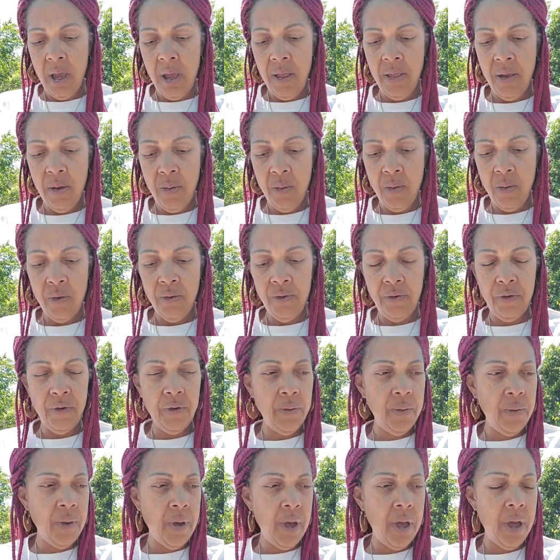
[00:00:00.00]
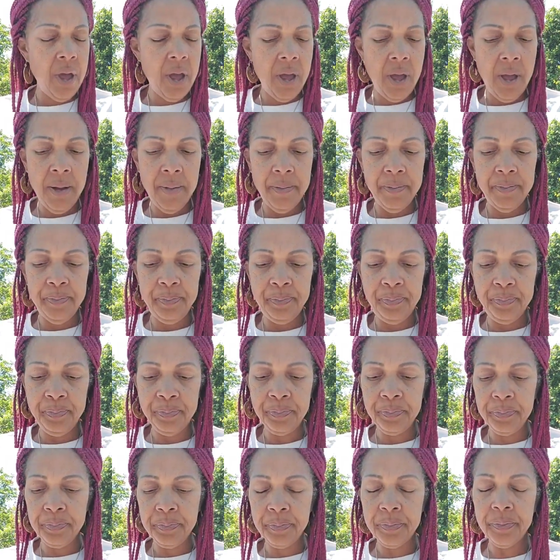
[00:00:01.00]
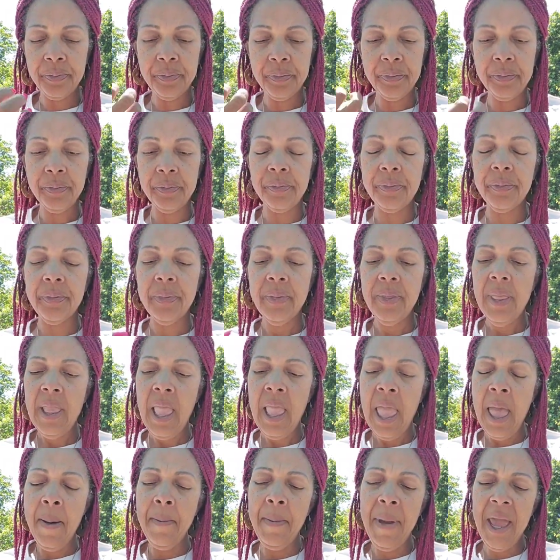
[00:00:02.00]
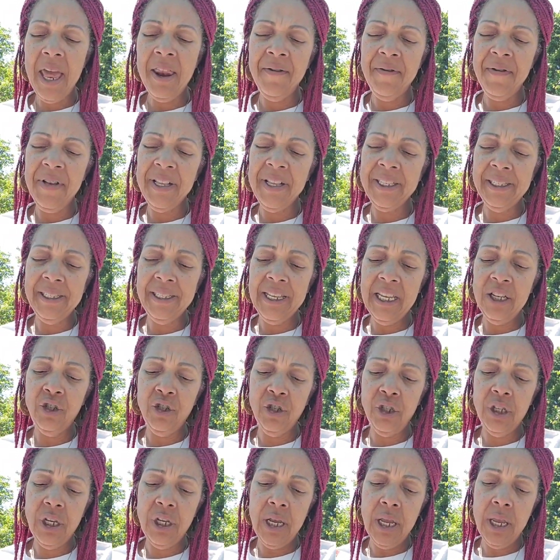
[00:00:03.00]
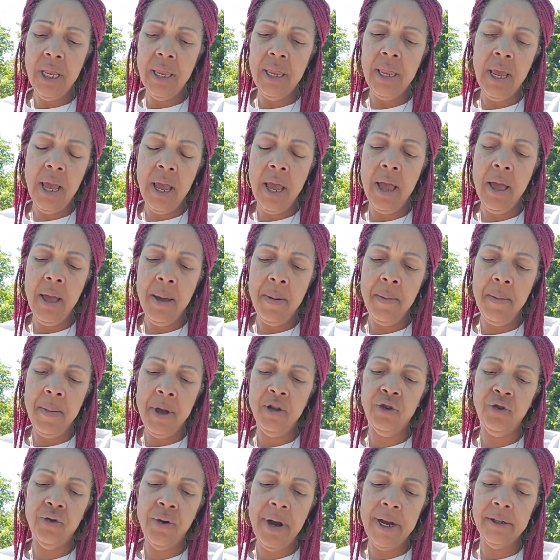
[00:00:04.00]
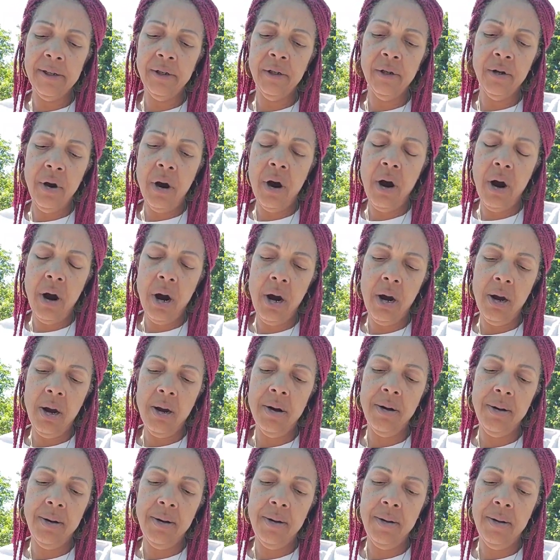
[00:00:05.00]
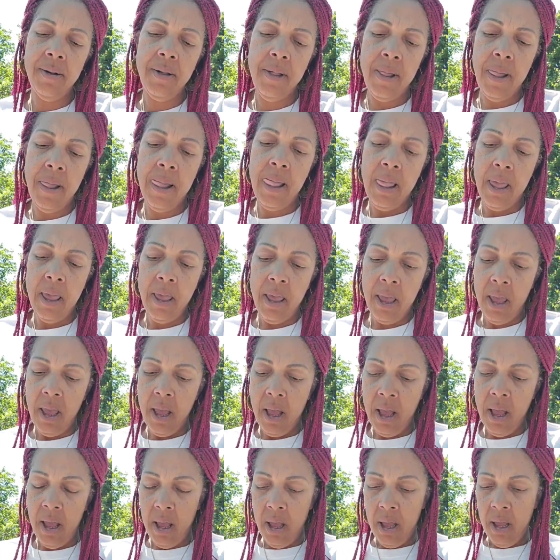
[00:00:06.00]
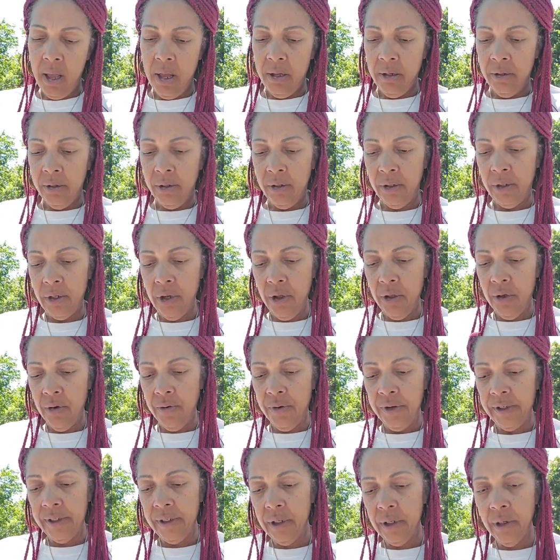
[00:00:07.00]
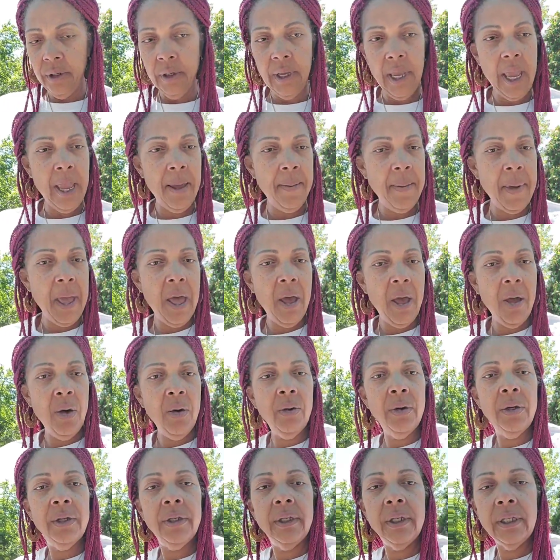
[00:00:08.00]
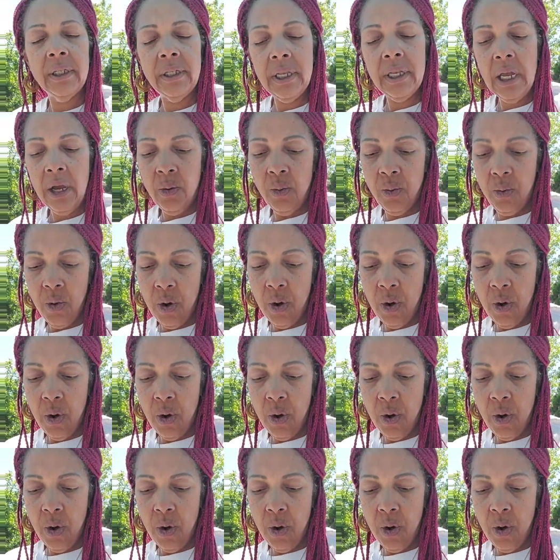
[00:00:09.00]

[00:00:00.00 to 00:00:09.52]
And then we'll do a manifestation attractor card. So the crystal came out, it looks like